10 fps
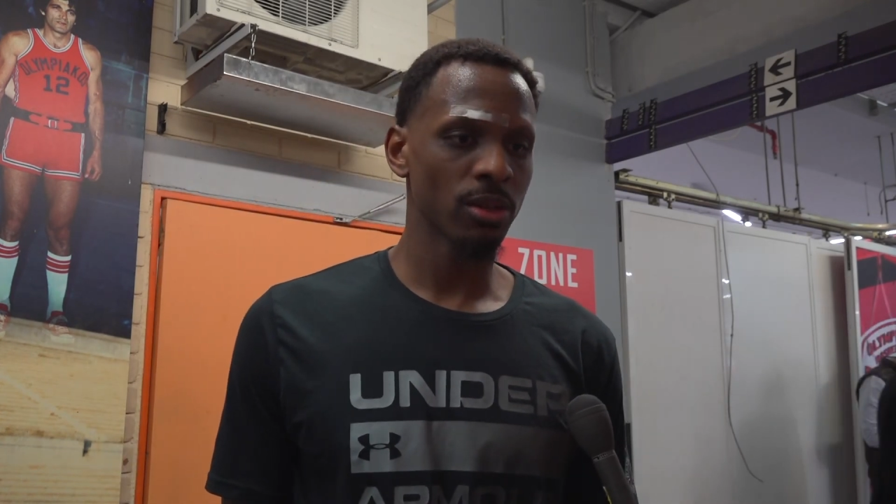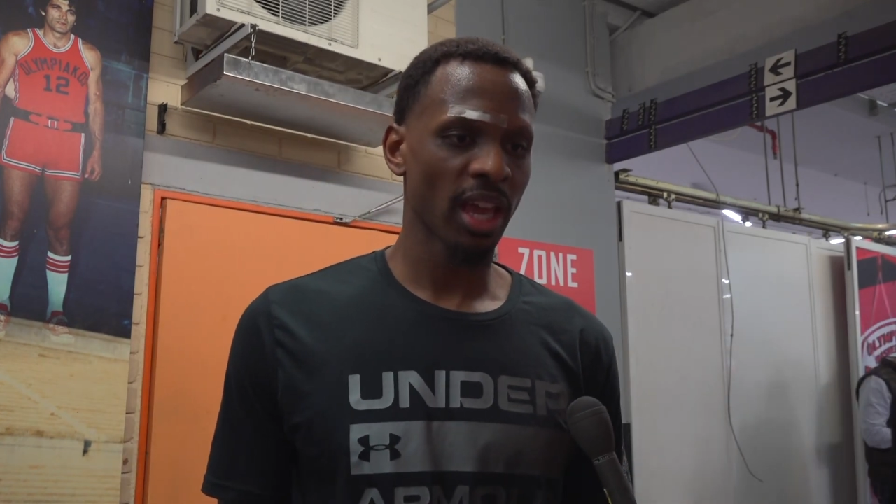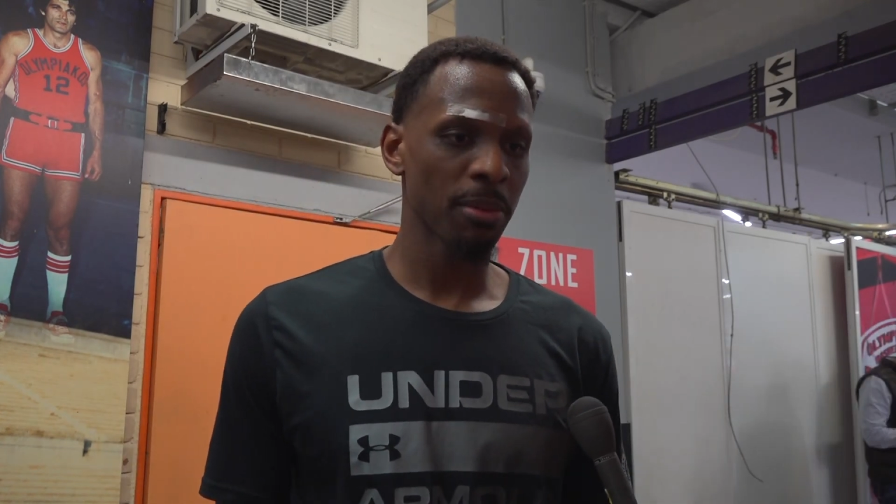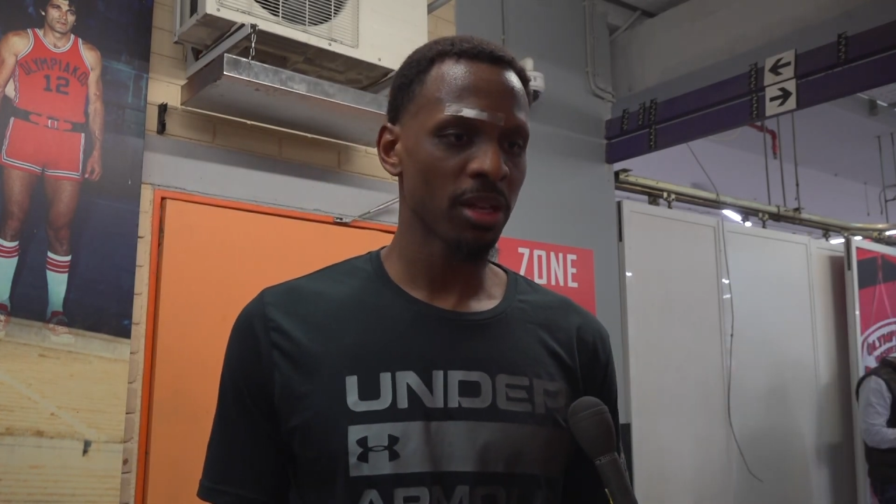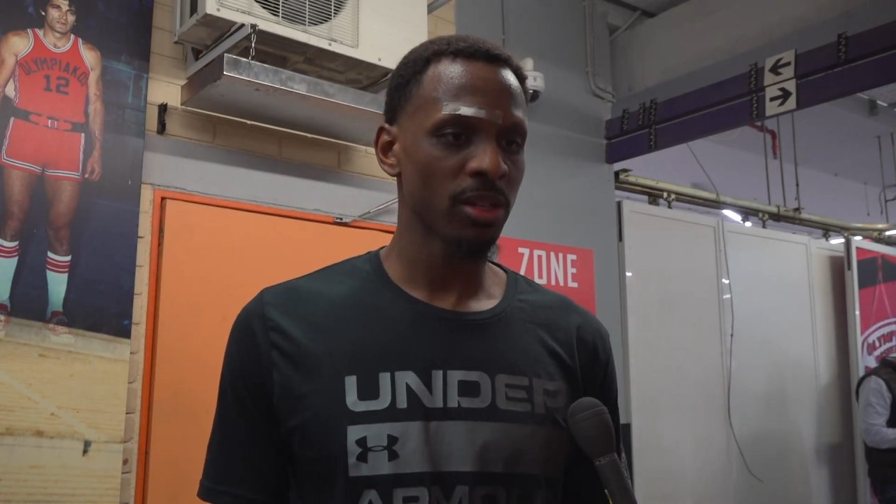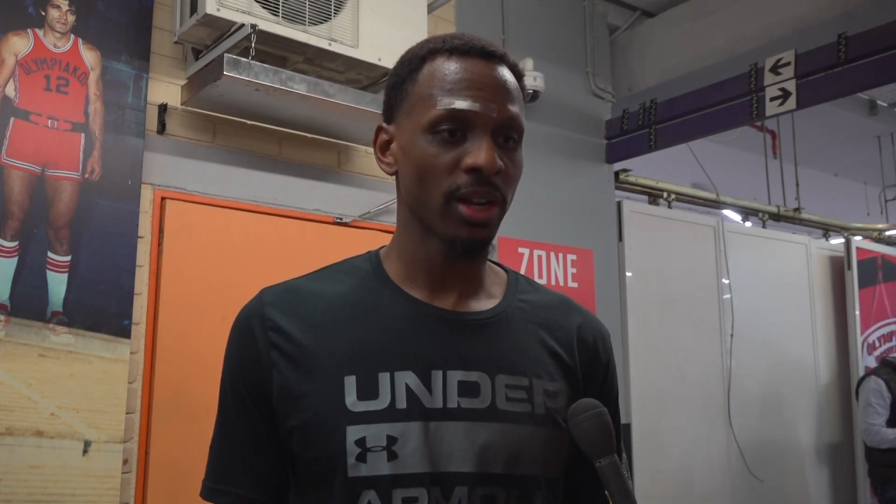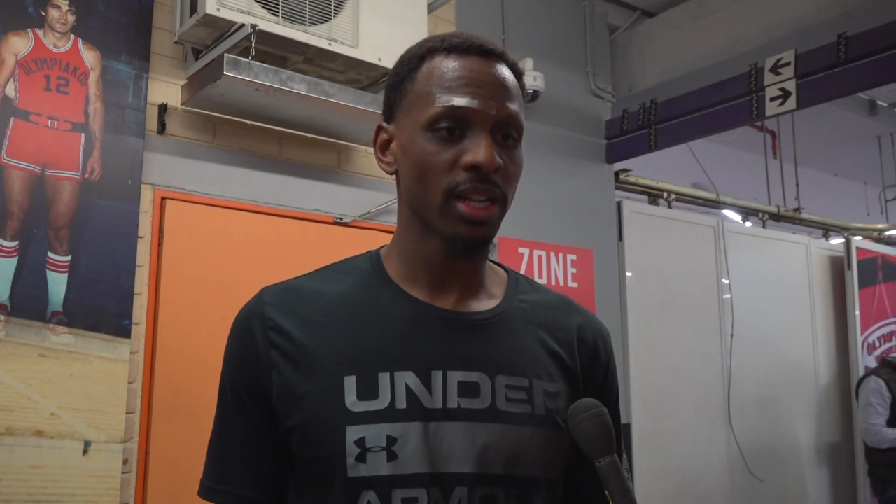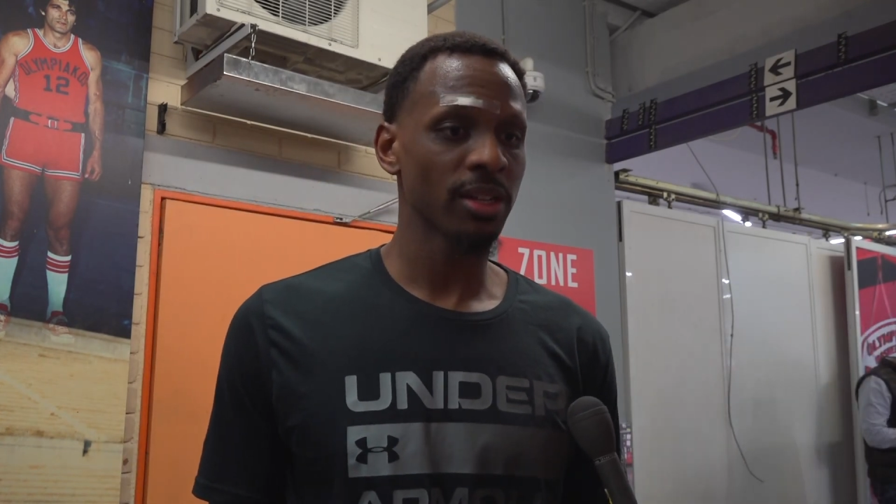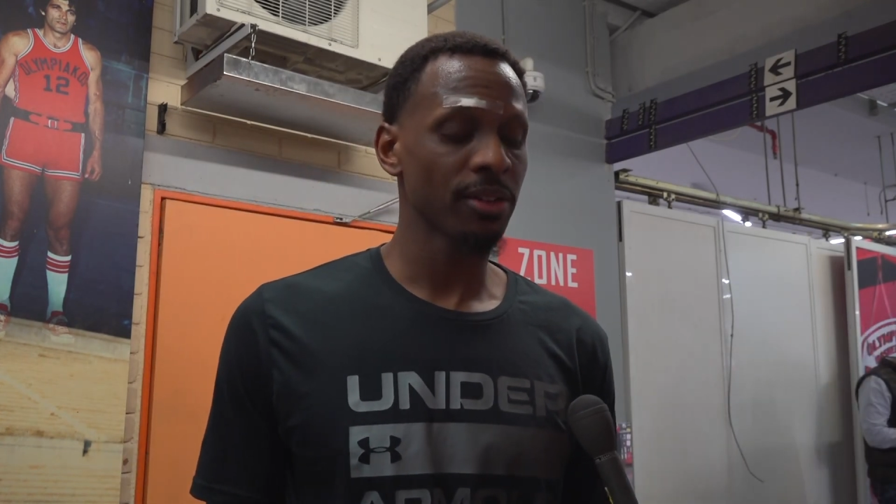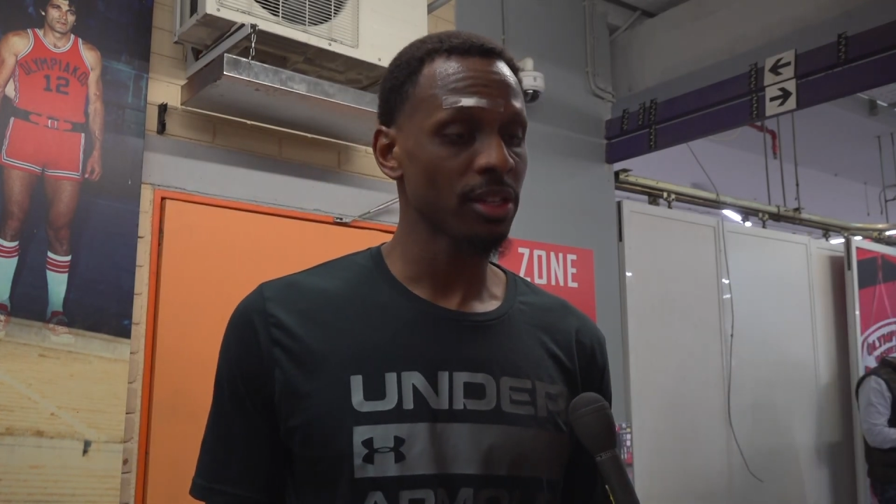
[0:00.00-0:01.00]
came in
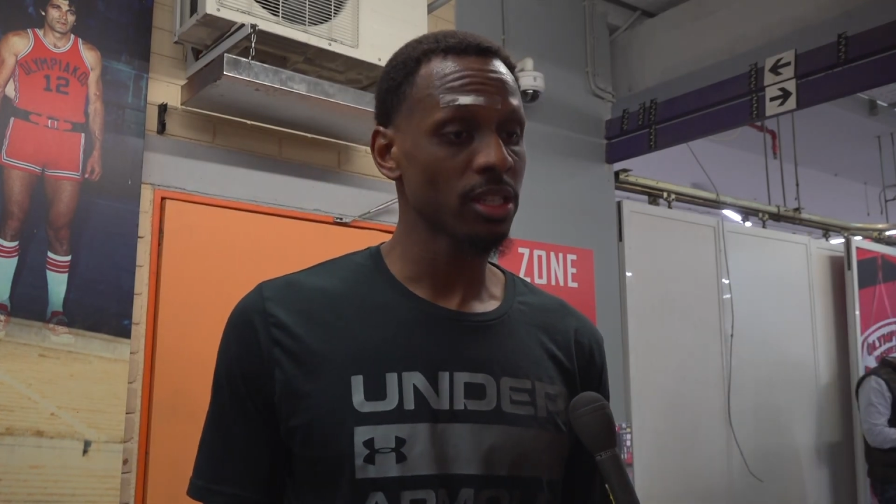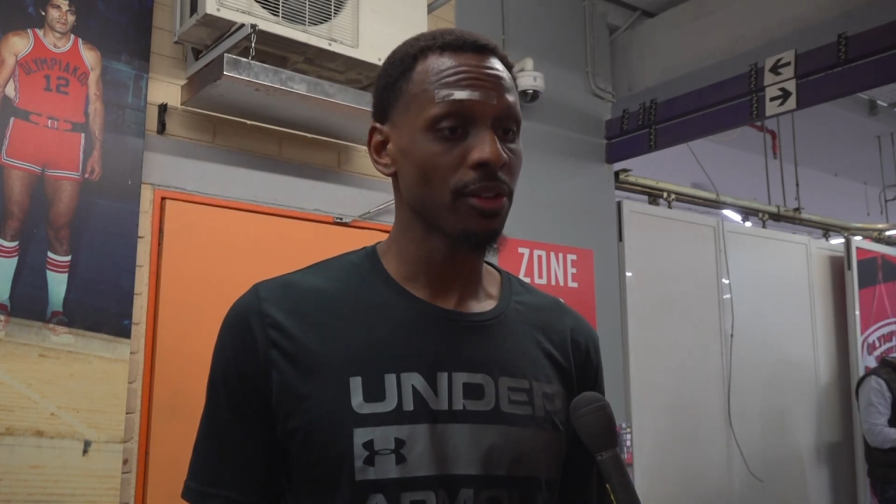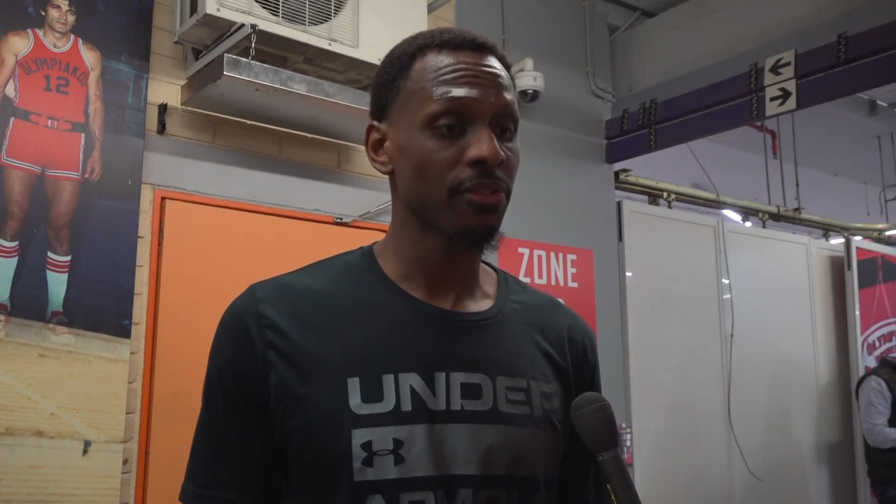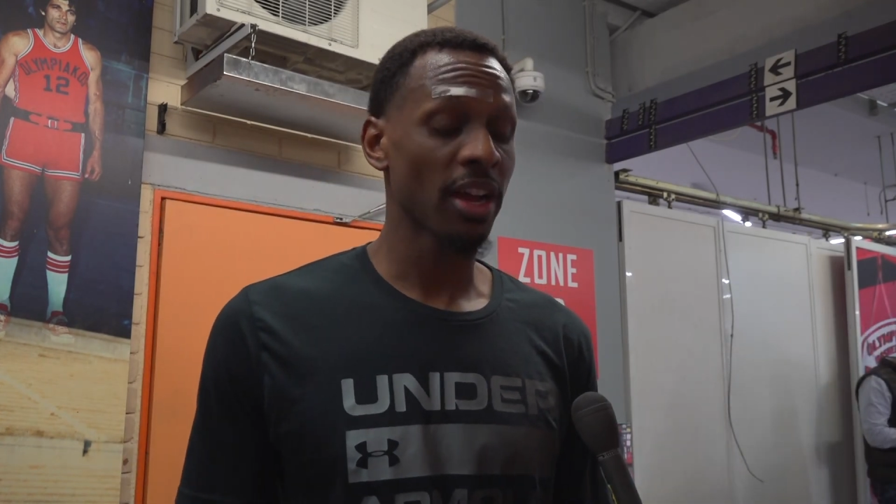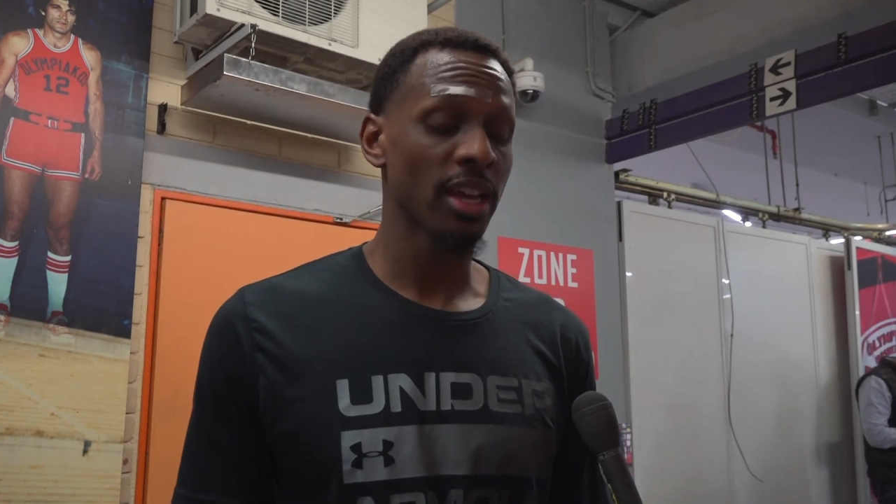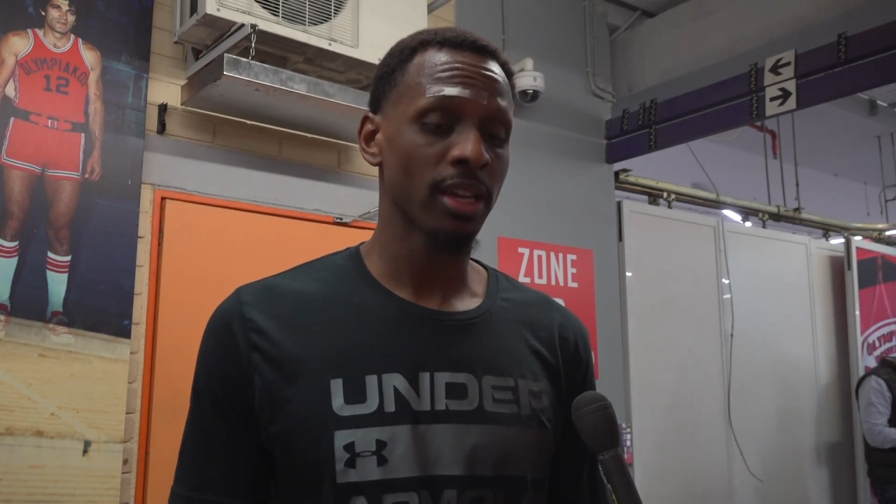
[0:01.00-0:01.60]
ready to fight.